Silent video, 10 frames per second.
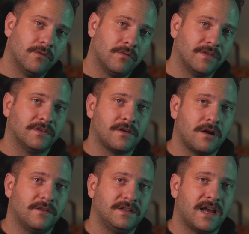run this
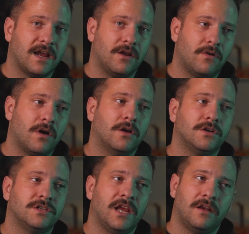car on the dyno,
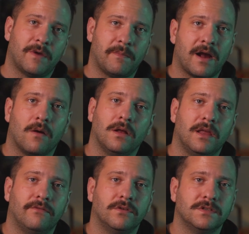understand my power
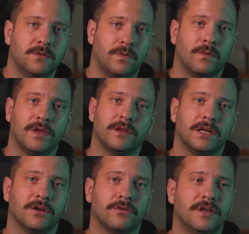levels and where we could
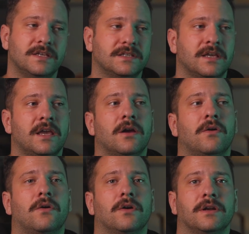increase
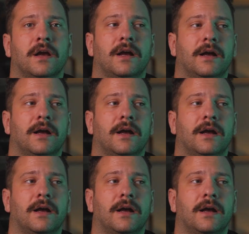or